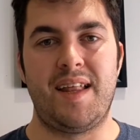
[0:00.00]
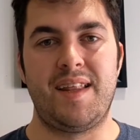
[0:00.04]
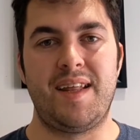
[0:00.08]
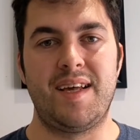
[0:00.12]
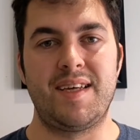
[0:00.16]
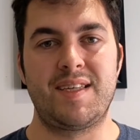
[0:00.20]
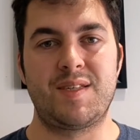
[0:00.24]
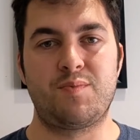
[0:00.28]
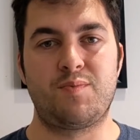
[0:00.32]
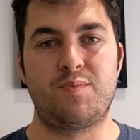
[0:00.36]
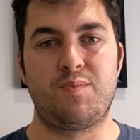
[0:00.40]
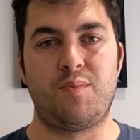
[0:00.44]

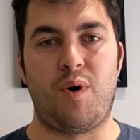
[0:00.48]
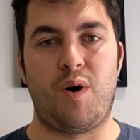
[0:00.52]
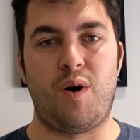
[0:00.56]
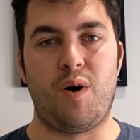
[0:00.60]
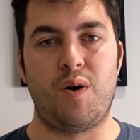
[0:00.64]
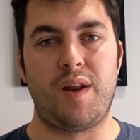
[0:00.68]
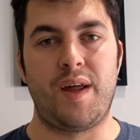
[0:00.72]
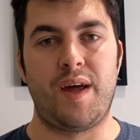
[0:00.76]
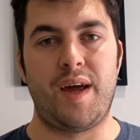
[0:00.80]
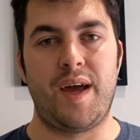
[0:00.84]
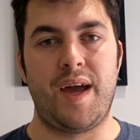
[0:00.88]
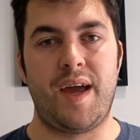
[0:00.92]
this
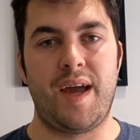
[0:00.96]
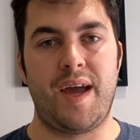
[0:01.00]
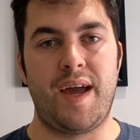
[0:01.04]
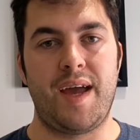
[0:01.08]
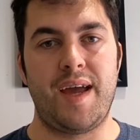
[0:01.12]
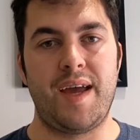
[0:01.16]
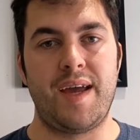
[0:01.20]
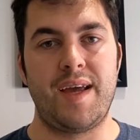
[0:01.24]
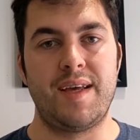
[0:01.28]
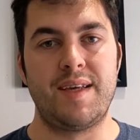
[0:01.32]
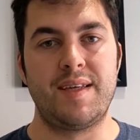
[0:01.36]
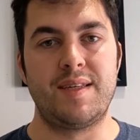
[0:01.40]
one
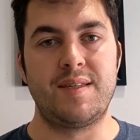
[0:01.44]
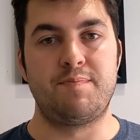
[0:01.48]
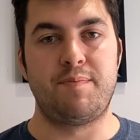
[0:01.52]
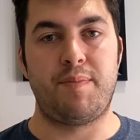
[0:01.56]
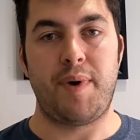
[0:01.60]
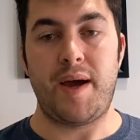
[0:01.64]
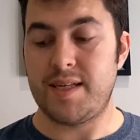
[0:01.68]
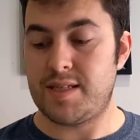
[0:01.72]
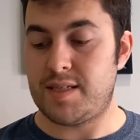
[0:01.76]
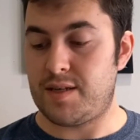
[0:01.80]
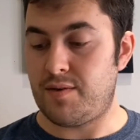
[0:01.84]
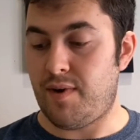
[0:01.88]
is
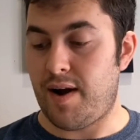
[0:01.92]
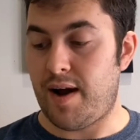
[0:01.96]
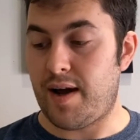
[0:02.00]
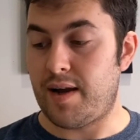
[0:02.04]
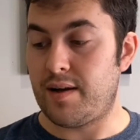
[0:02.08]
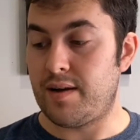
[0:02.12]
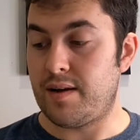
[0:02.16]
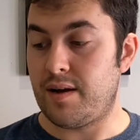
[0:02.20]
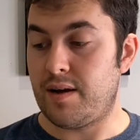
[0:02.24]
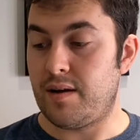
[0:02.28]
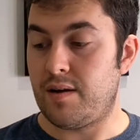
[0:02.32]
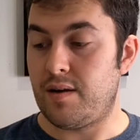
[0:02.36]
based
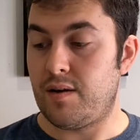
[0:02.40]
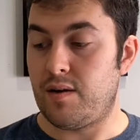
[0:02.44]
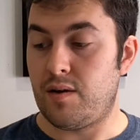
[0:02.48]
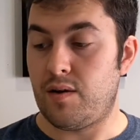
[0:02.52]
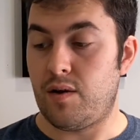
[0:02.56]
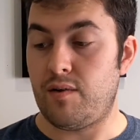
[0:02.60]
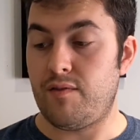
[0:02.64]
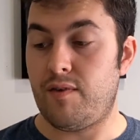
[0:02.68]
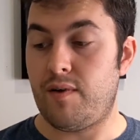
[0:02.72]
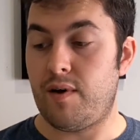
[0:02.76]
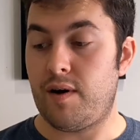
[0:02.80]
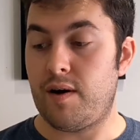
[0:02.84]
around
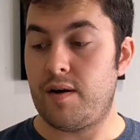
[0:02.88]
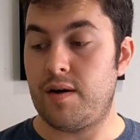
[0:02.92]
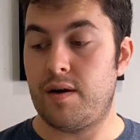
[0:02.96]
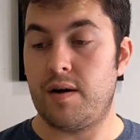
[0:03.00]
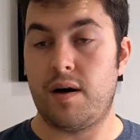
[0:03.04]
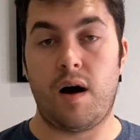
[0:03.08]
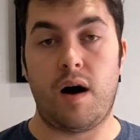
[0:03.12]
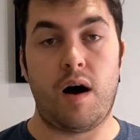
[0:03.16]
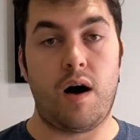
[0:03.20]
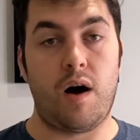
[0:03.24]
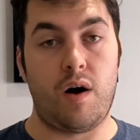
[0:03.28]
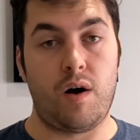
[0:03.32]
love
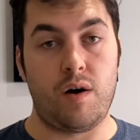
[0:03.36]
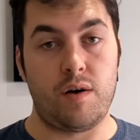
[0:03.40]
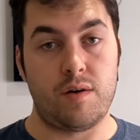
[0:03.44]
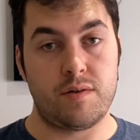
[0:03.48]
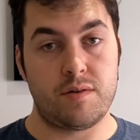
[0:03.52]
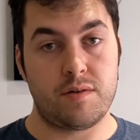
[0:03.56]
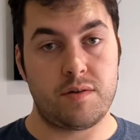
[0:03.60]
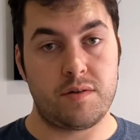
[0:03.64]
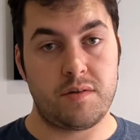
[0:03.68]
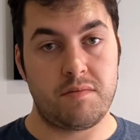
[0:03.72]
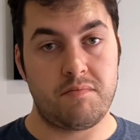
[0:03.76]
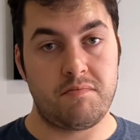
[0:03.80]

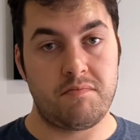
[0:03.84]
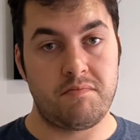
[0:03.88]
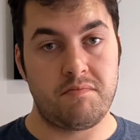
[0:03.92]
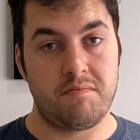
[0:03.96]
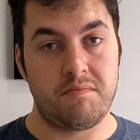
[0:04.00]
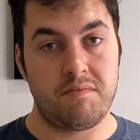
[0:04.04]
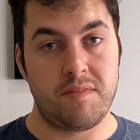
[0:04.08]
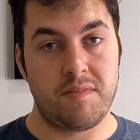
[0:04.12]
hearts.